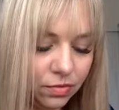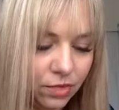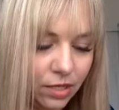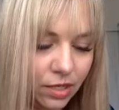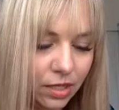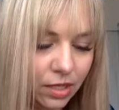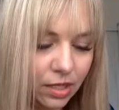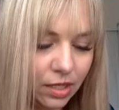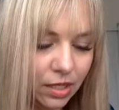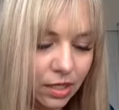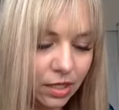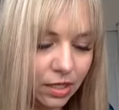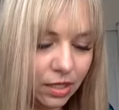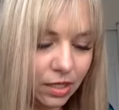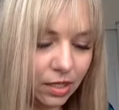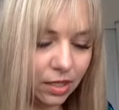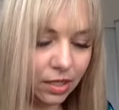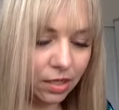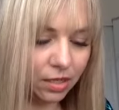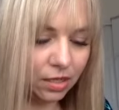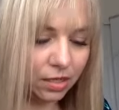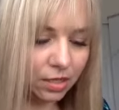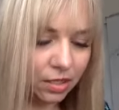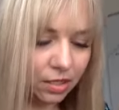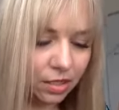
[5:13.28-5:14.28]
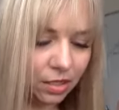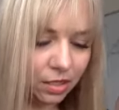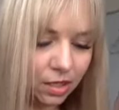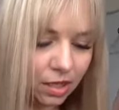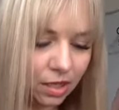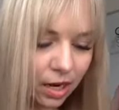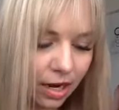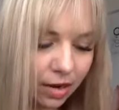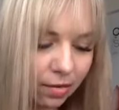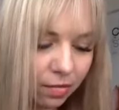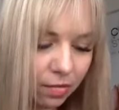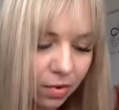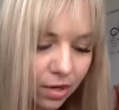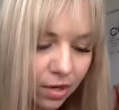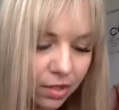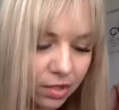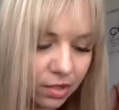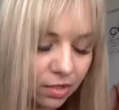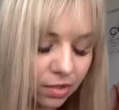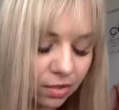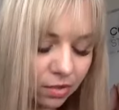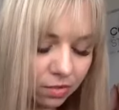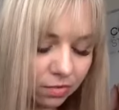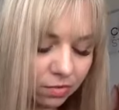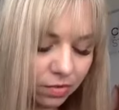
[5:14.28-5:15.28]
And I want
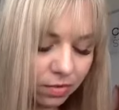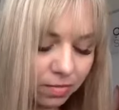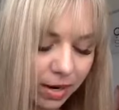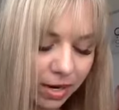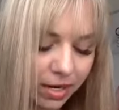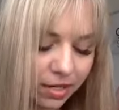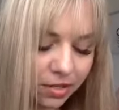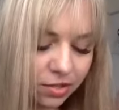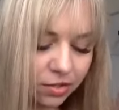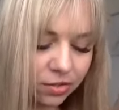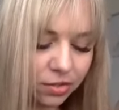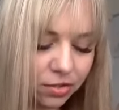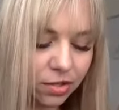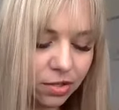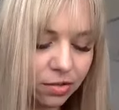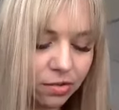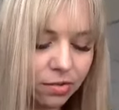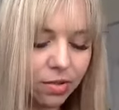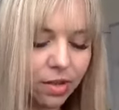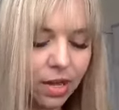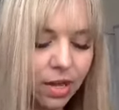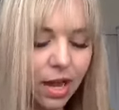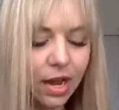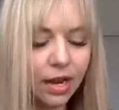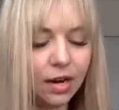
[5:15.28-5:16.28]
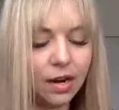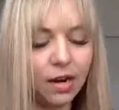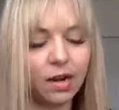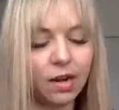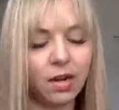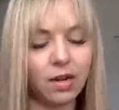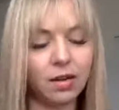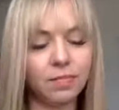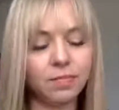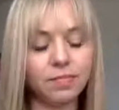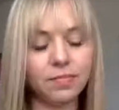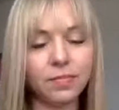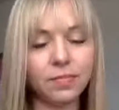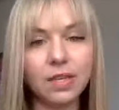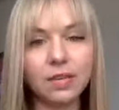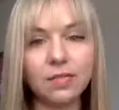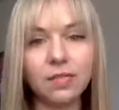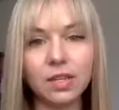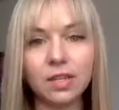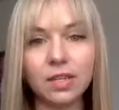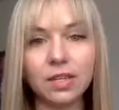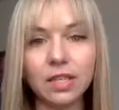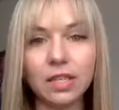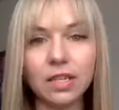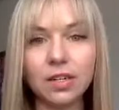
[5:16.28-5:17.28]
to remind you too that
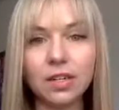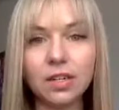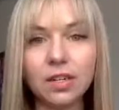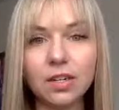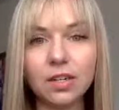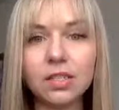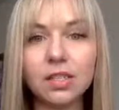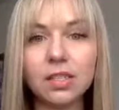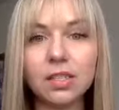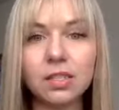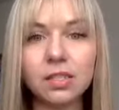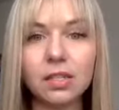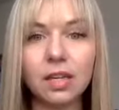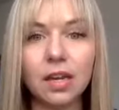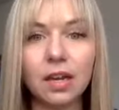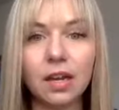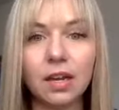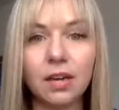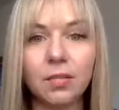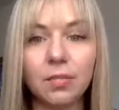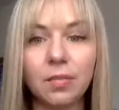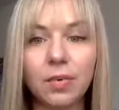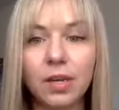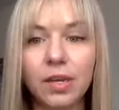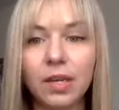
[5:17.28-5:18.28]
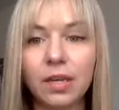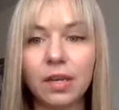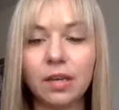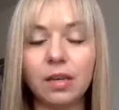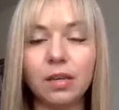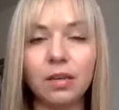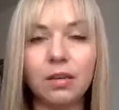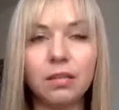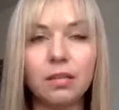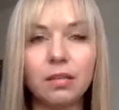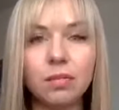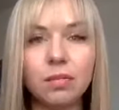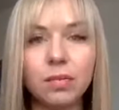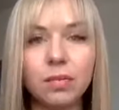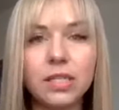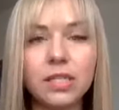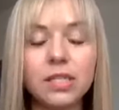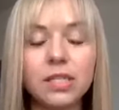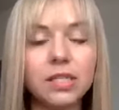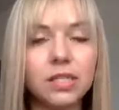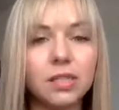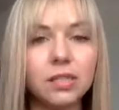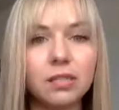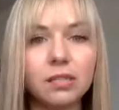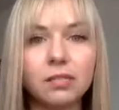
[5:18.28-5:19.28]
even leaders, we
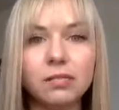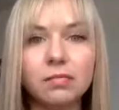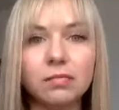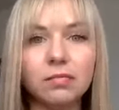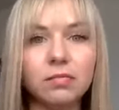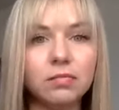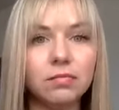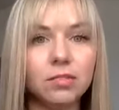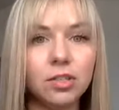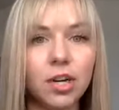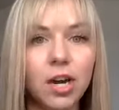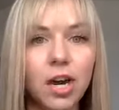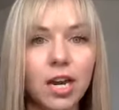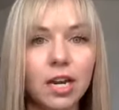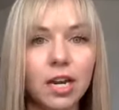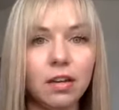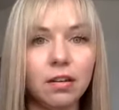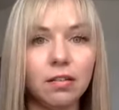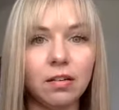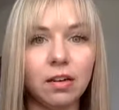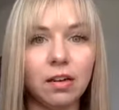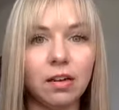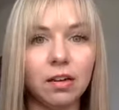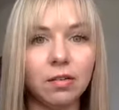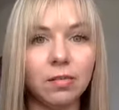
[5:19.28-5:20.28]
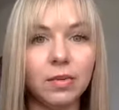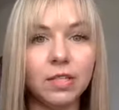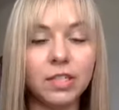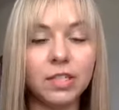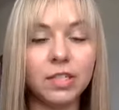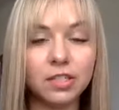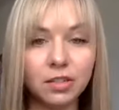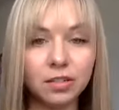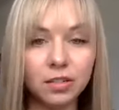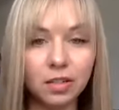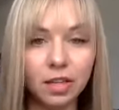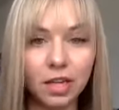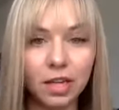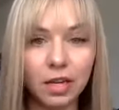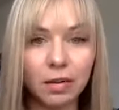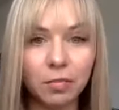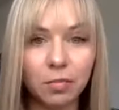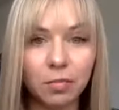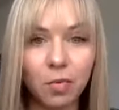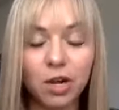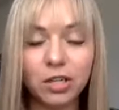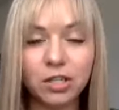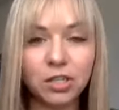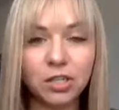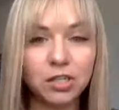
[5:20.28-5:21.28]
still train, or we still
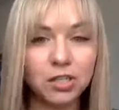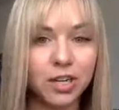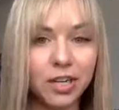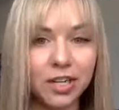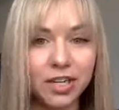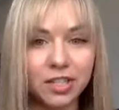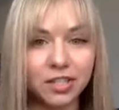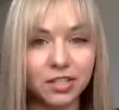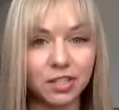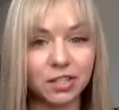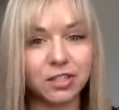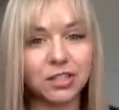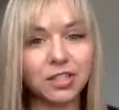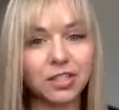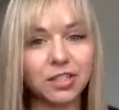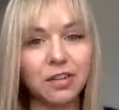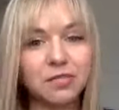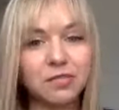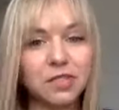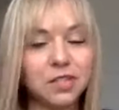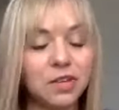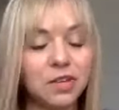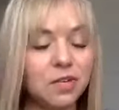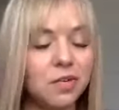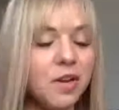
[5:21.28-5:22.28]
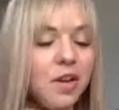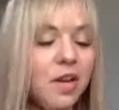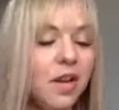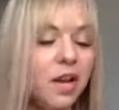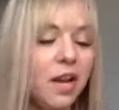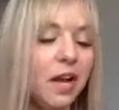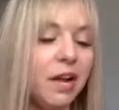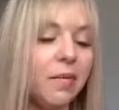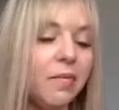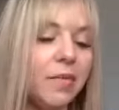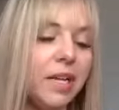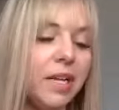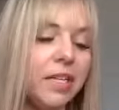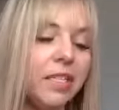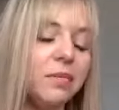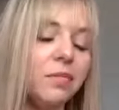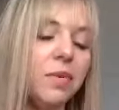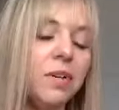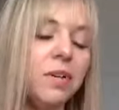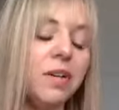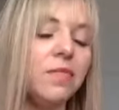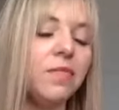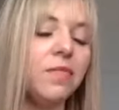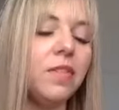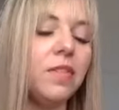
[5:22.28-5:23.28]
watch trainings ourselves. So that's
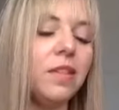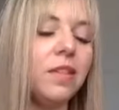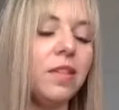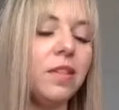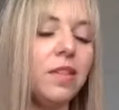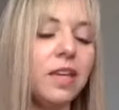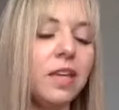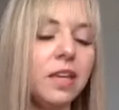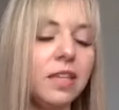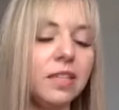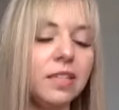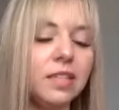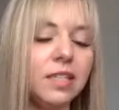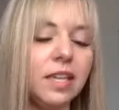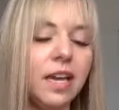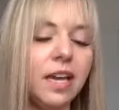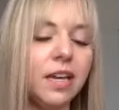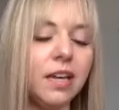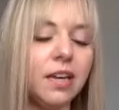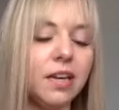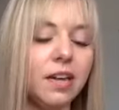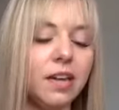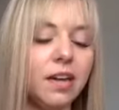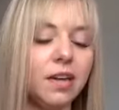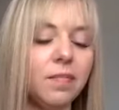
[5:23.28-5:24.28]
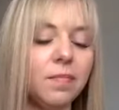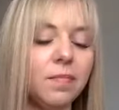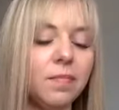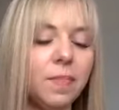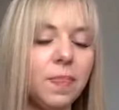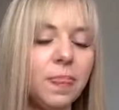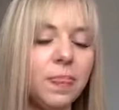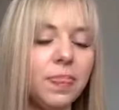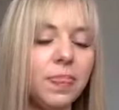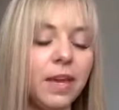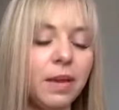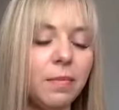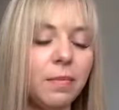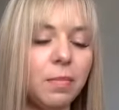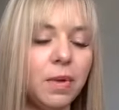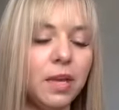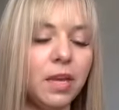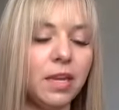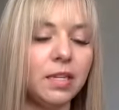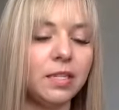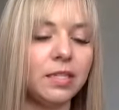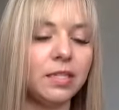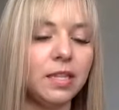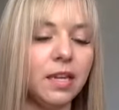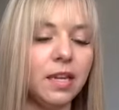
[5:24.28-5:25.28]
one of the things that that
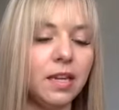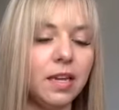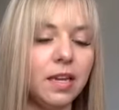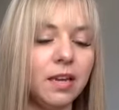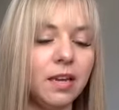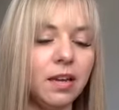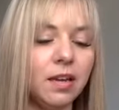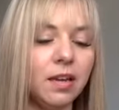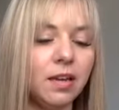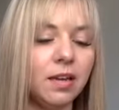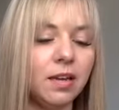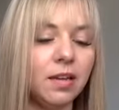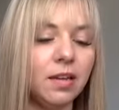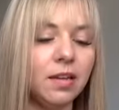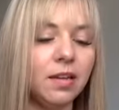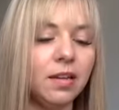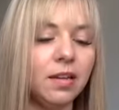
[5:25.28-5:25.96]
makes a